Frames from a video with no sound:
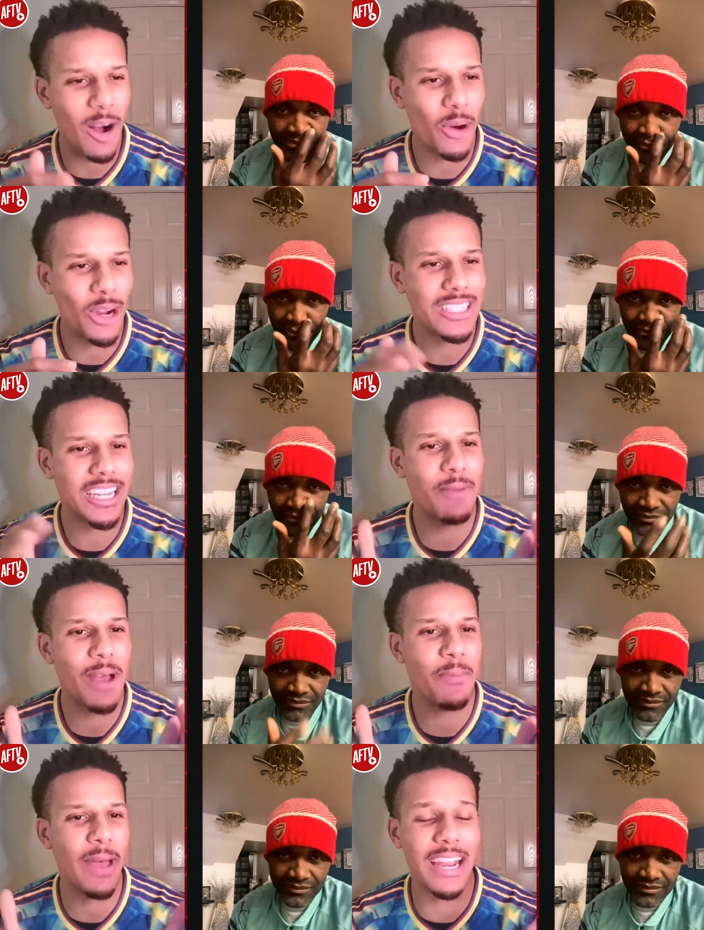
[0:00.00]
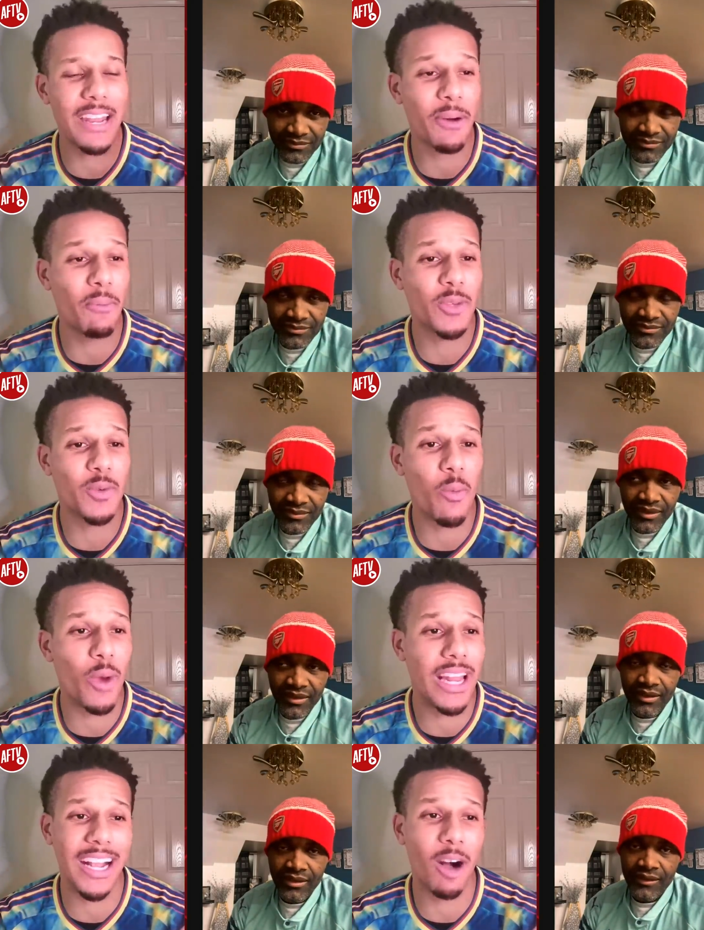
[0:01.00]
Speaker 1: come on instead of Pepe? And if I'm honest, when
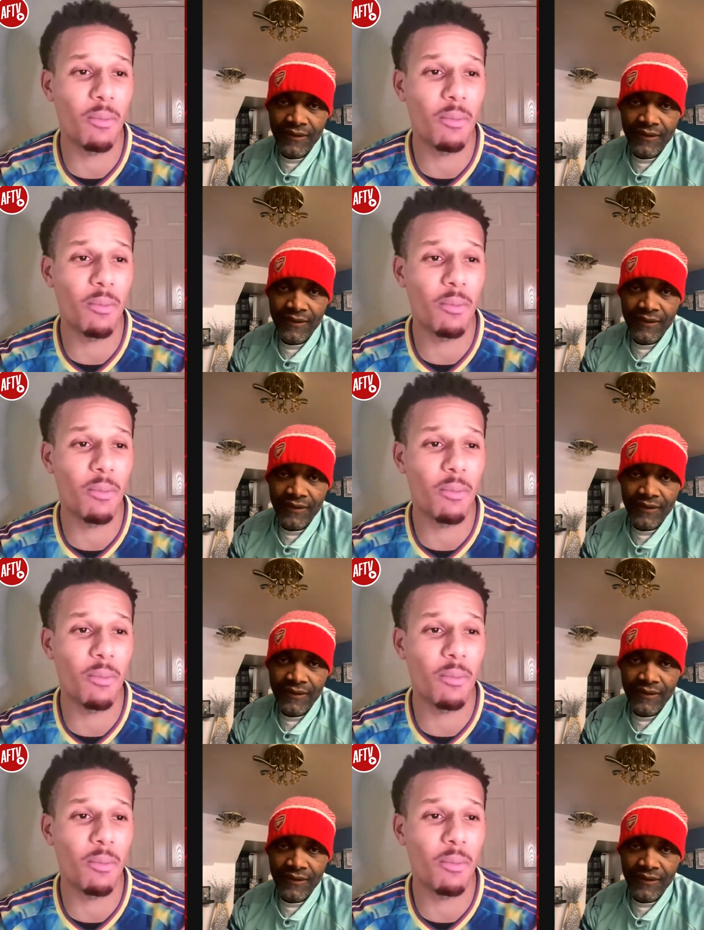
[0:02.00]
Willian